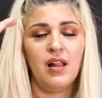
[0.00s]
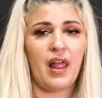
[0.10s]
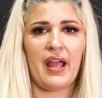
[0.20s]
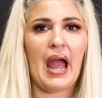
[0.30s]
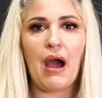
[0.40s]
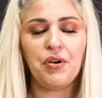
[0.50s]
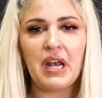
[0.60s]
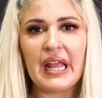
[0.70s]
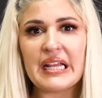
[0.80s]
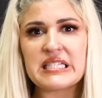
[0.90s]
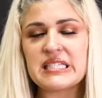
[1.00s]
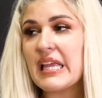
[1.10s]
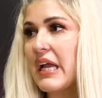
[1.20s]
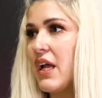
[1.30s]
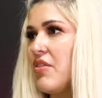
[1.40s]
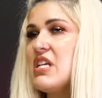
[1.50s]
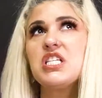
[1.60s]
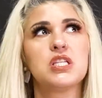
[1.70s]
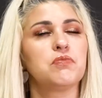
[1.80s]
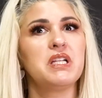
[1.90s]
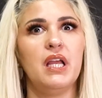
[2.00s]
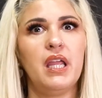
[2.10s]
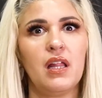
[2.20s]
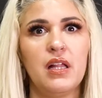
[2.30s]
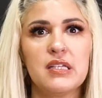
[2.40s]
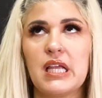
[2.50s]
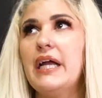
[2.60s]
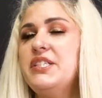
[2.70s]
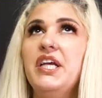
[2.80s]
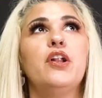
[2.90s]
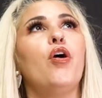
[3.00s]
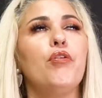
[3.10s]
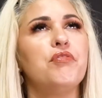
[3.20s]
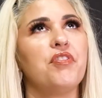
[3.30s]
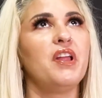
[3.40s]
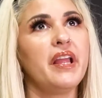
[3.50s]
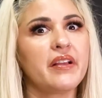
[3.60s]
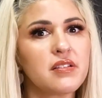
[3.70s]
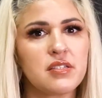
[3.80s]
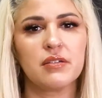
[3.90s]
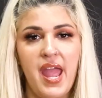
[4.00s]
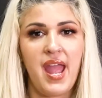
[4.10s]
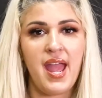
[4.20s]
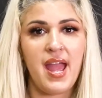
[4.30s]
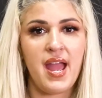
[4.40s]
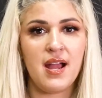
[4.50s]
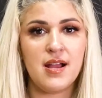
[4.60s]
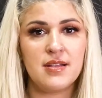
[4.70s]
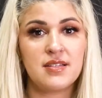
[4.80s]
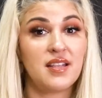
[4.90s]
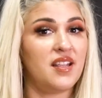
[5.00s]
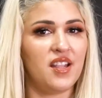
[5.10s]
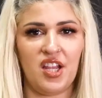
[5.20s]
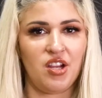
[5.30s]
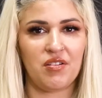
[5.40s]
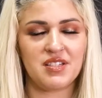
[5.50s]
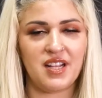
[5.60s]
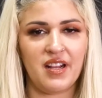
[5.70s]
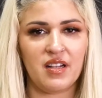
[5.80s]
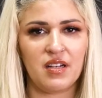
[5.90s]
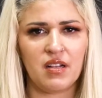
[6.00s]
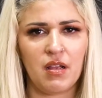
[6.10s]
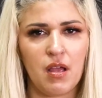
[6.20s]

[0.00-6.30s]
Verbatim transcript: Like, how did I get sick? This is ridiculous. I did all the things. And irritated.